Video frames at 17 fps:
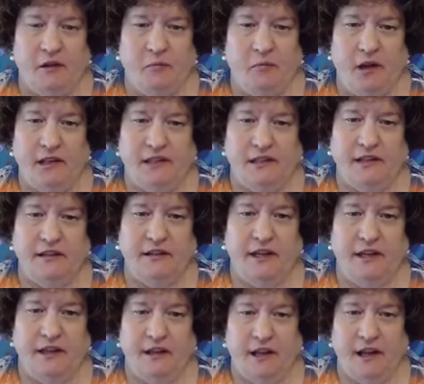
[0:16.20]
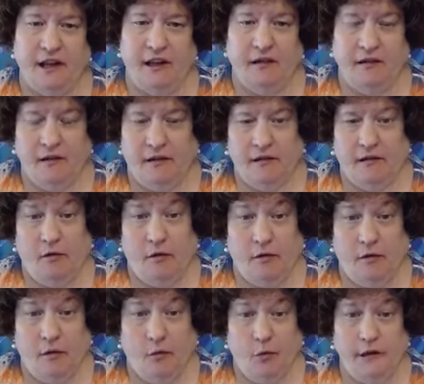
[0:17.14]
Basically, the
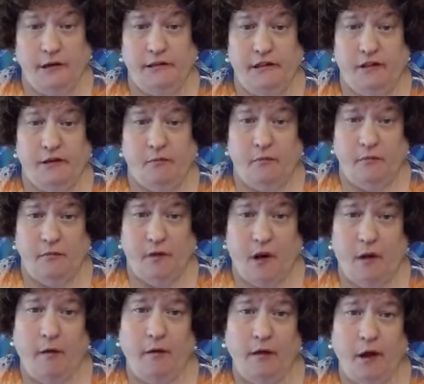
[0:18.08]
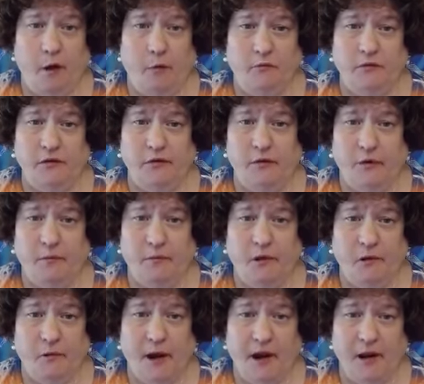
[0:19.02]
wisdom all comes from
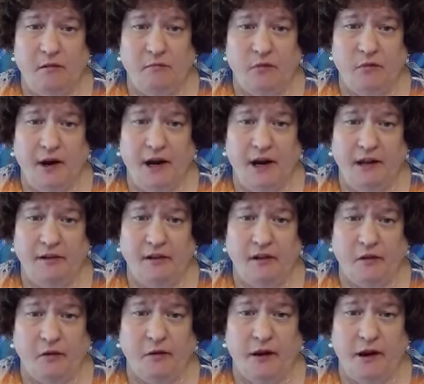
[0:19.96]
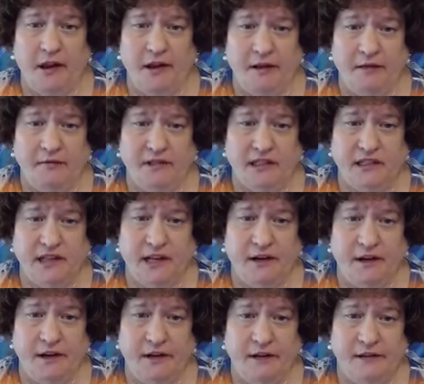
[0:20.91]
the right brain, the creative
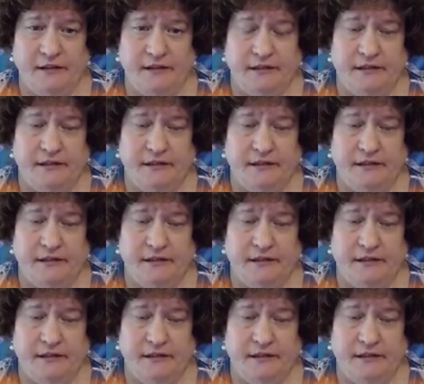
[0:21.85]
center.